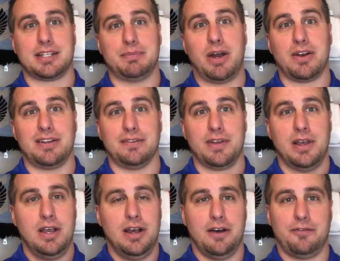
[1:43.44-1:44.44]
amount of,
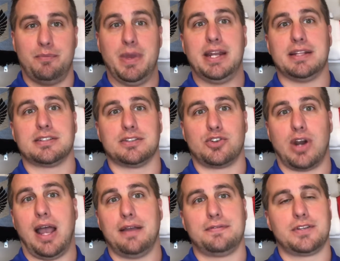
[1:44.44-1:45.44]
of minutes
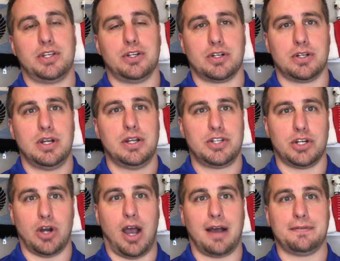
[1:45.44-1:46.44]
drive to your to
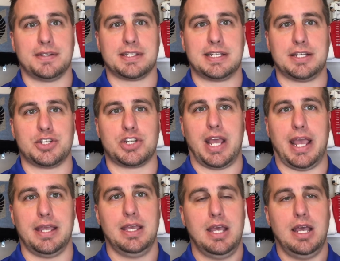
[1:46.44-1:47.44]
your office each
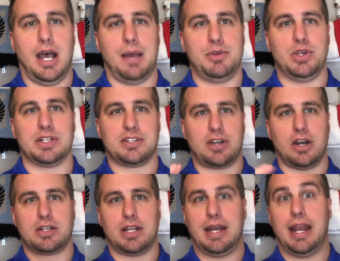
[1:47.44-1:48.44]
day, um, you can
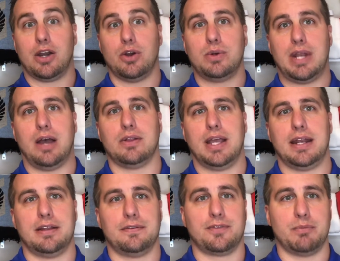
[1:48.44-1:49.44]
start to narrow down that
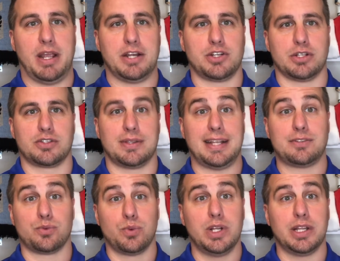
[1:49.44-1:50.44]
information. So that's
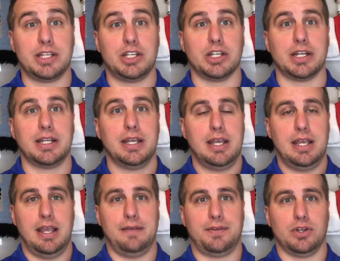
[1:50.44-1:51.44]
really good
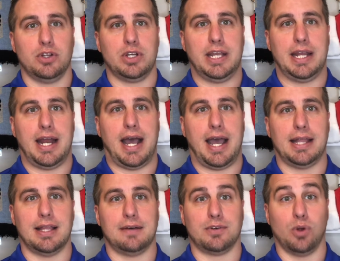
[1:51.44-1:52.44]
if you're looking at high
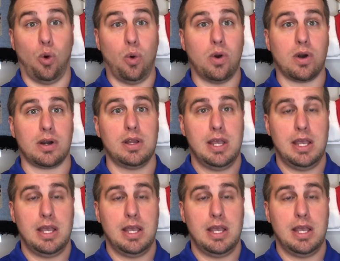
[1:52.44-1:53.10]
level, or